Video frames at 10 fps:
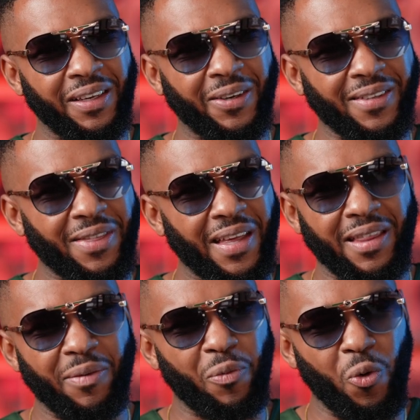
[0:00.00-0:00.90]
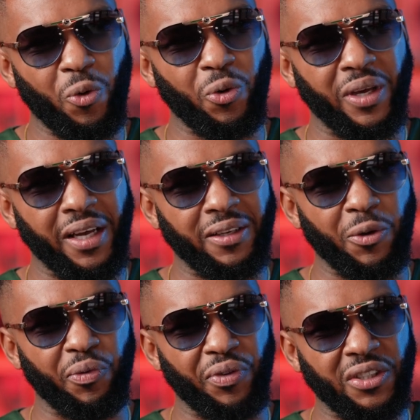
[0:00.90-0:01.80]
Because I think the more you get,
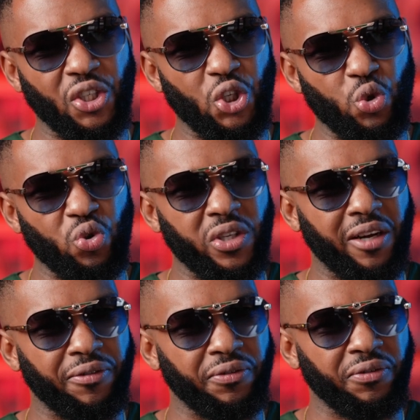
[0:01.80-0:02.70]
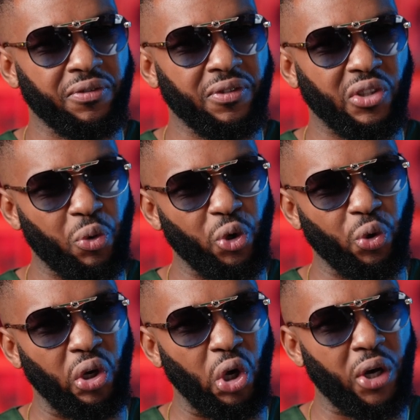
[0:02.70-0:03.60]
you invest in new stuff, the more
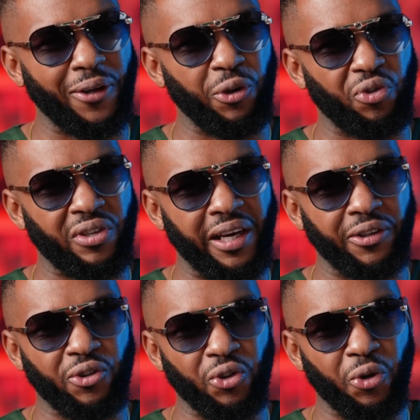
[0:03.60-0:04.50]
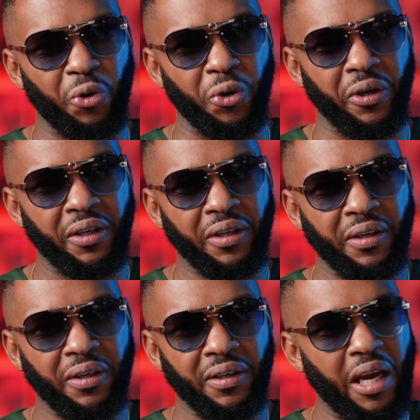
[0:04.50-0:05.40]
you unlock a new side to your
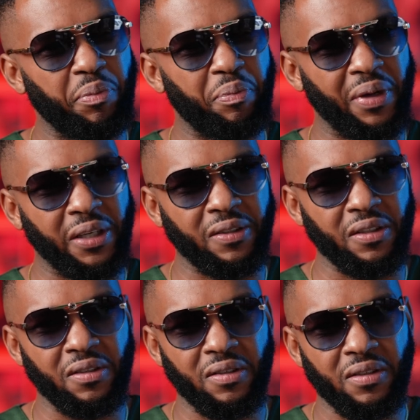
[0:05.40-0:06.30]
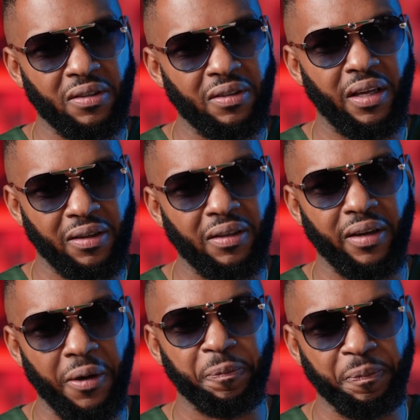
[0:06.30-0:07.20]
capabilities. I
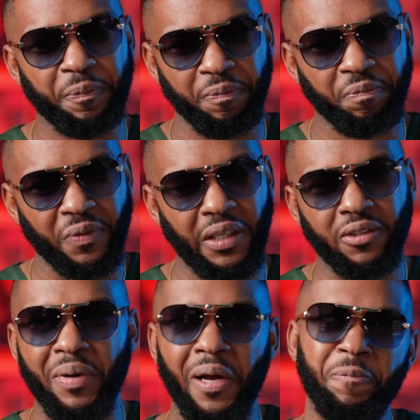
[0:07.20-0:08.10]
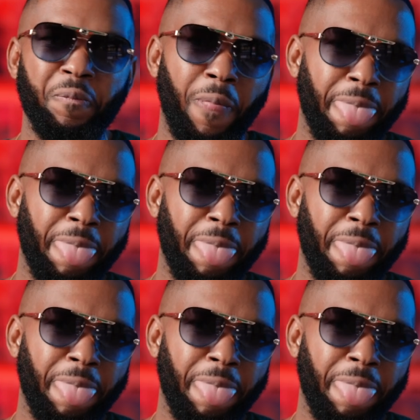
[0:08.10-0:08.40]
think, yeah, that's mine.